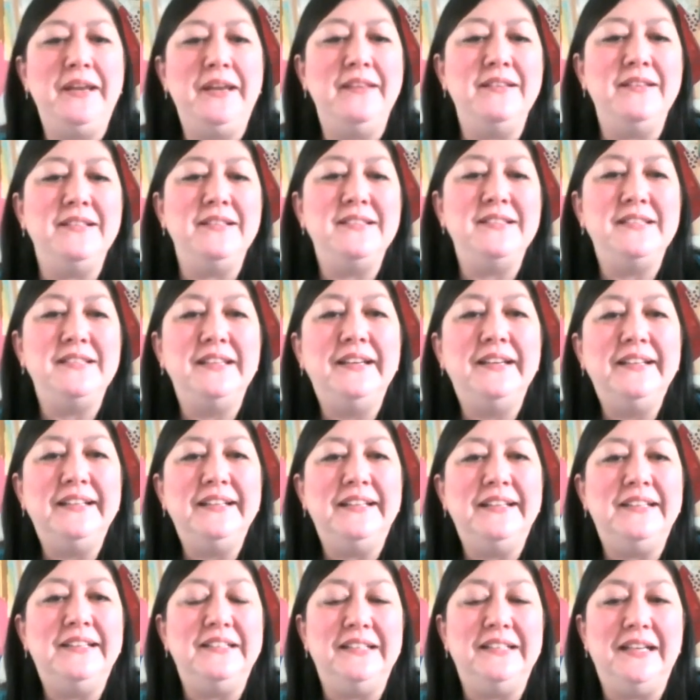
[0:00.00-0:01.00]
at the
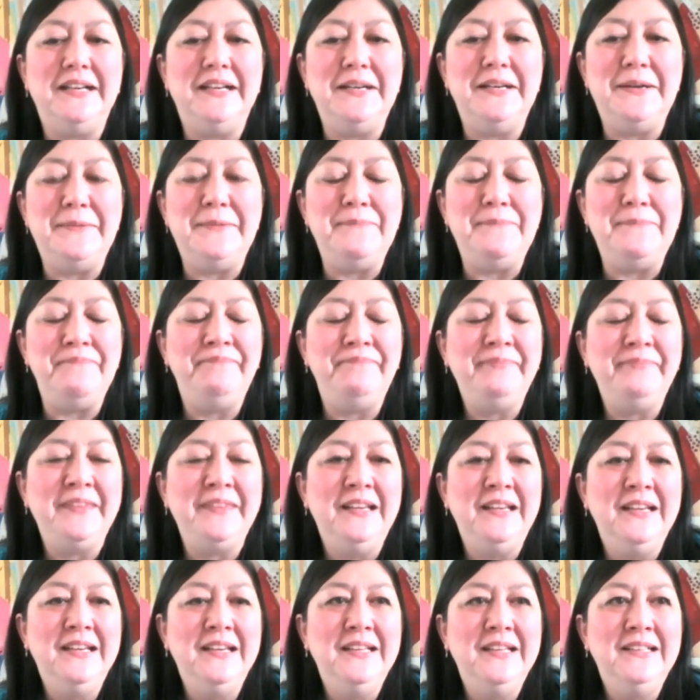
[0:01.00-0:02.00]
Citadel,
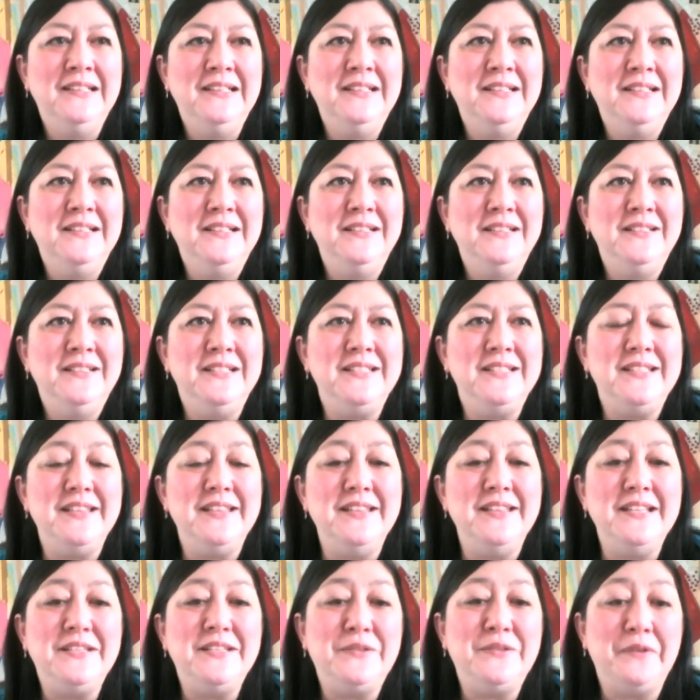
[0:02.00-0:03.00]
just
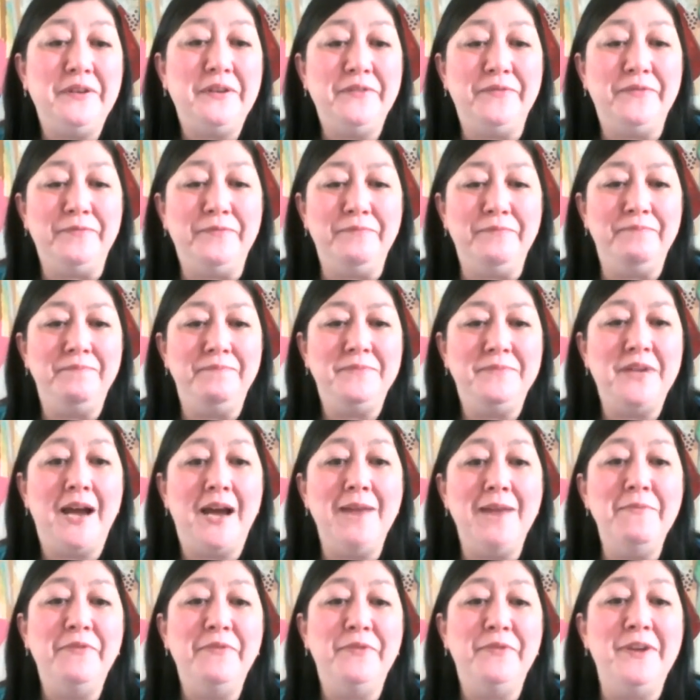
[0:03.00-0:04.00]
in this sort of
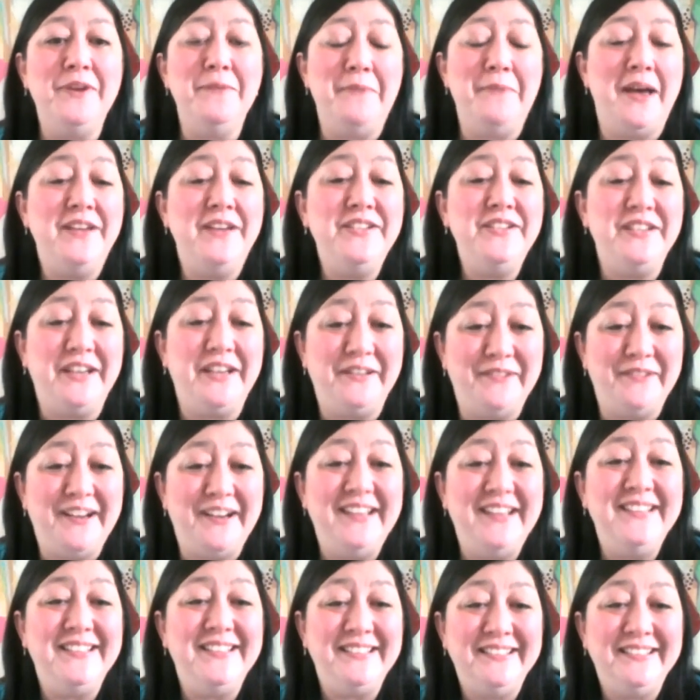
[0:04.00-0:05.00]
time of reimagining,
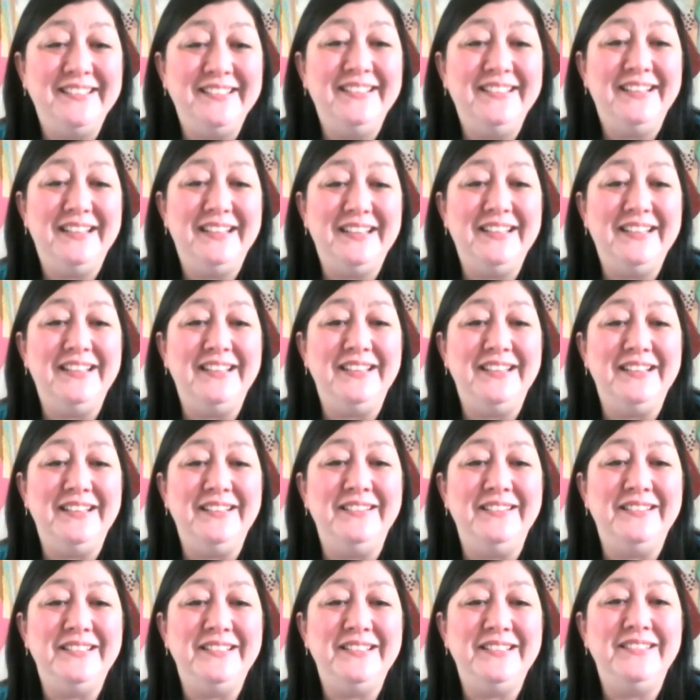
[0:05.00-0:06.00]
right?
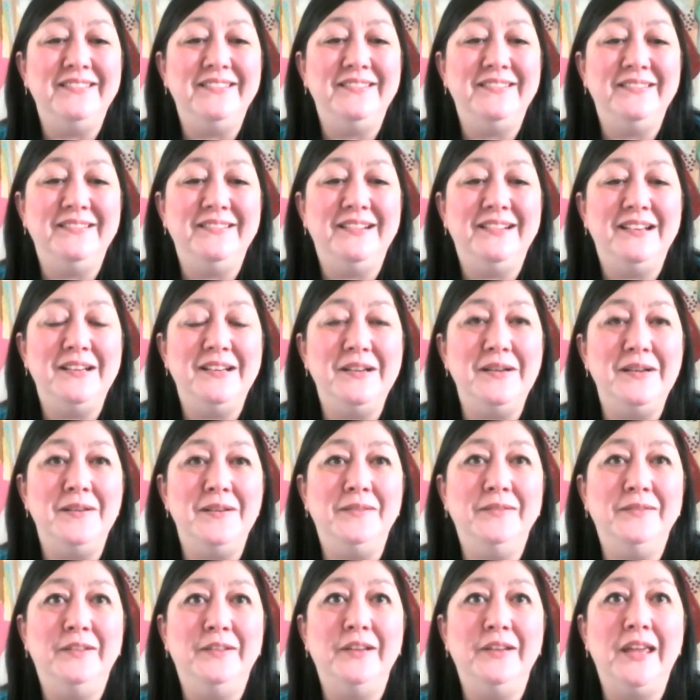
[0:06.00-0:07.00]
And
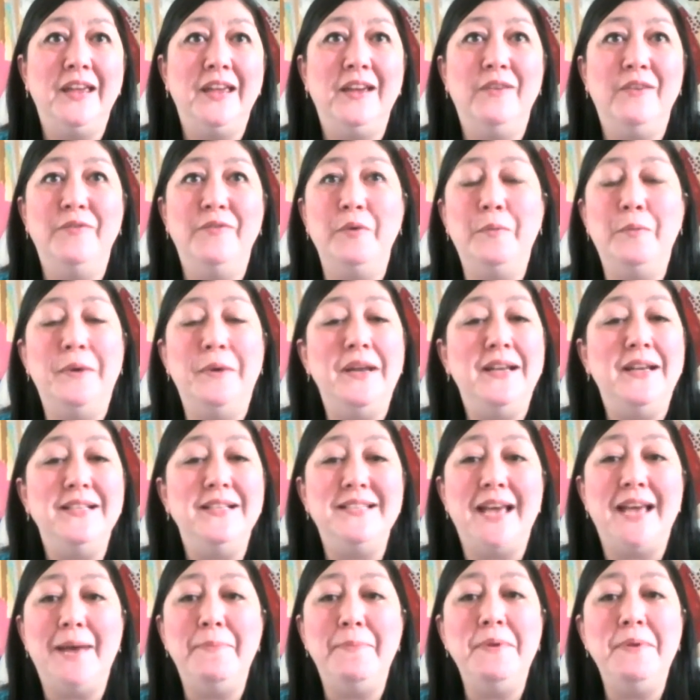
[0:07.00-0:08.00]
looking over what
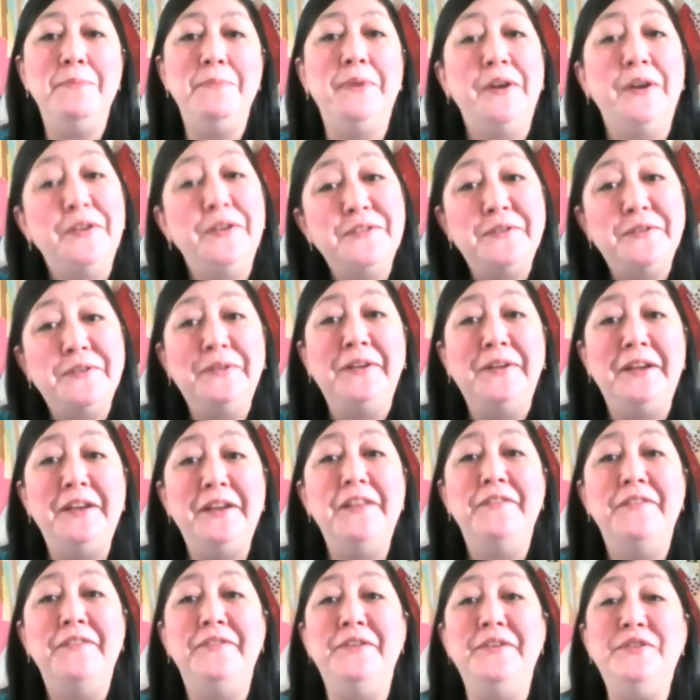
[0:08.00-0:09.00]
has happened, but also looking
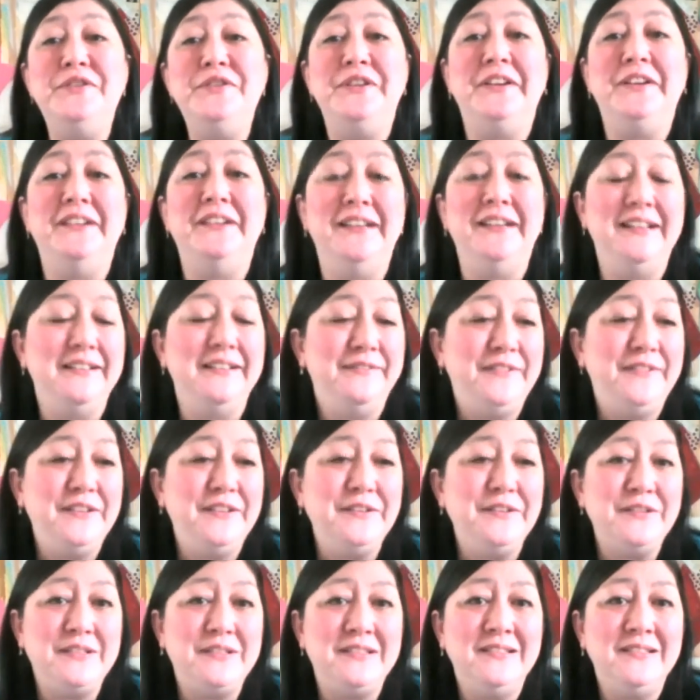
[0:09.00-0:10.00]
to the future, and it
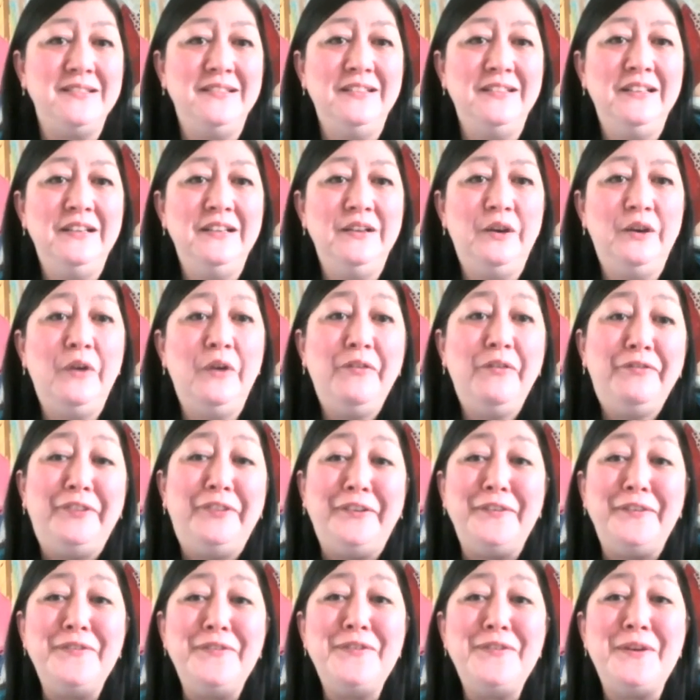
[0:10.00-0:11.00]
feels
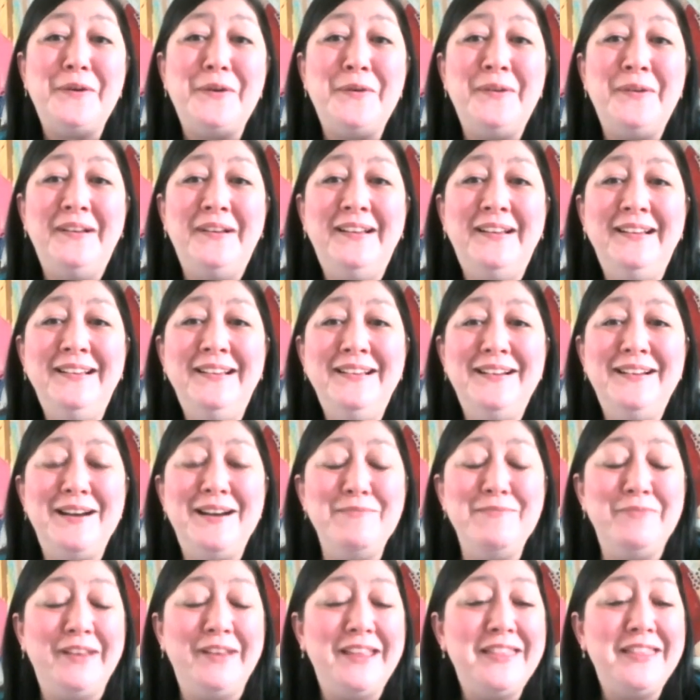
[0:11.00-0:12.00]
hopeful. So
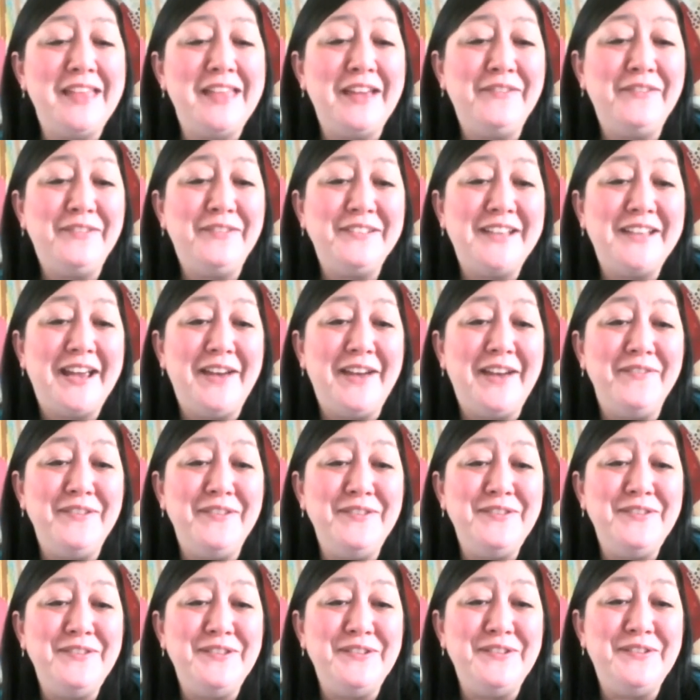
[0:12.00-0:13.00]
I'm really thankful to have
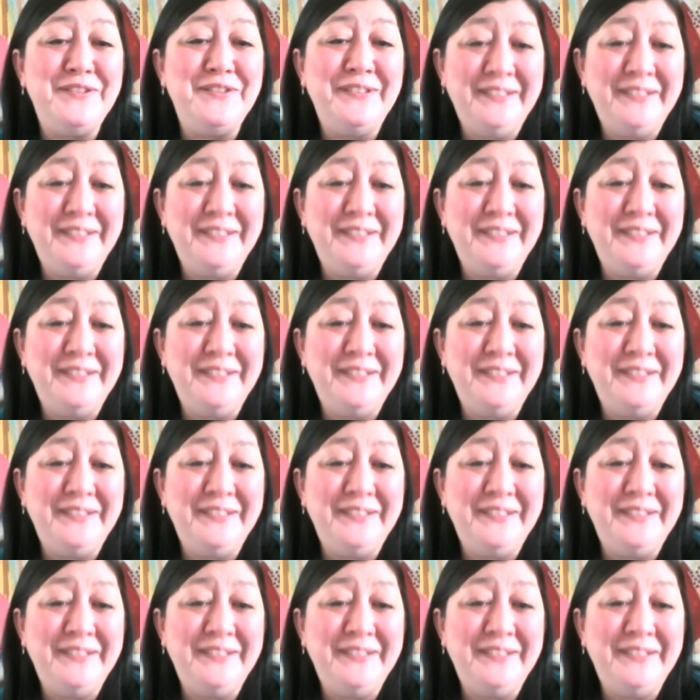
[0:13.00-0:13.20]
you two.